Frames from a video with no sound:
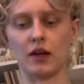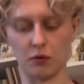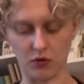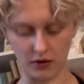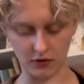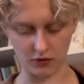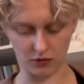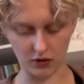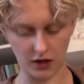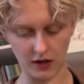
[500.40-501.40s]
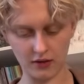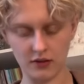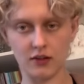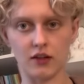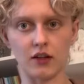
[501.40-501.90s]
I'm going to
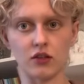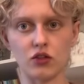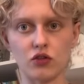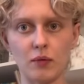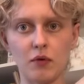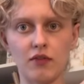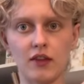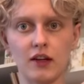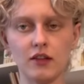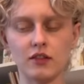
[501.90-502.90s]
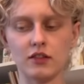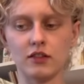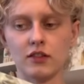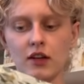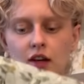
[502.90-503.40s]
cut a strip of this,